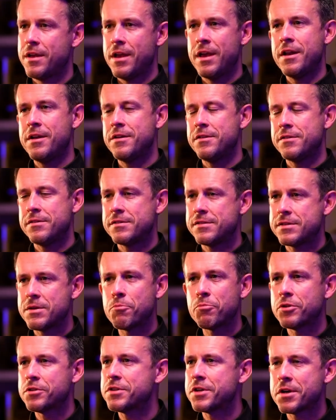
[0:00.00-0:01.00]
in
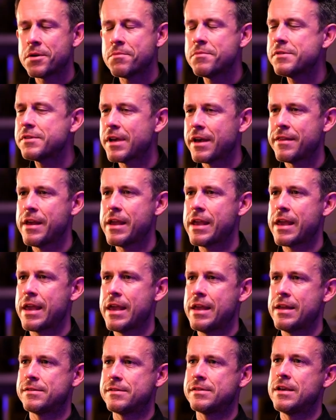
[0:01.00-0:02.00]
simple terms, I think
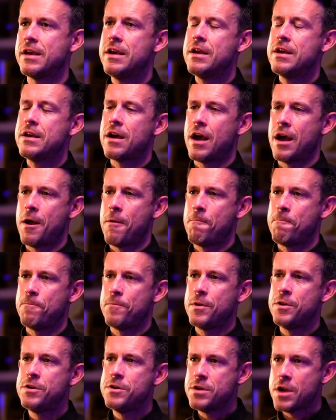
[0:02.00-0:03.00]
it's
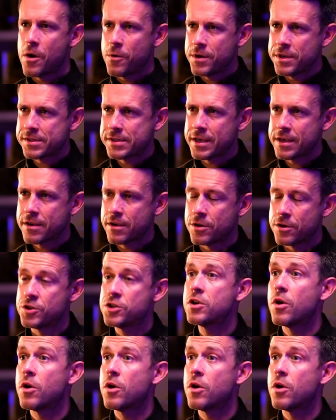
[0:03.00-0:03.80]
noticing,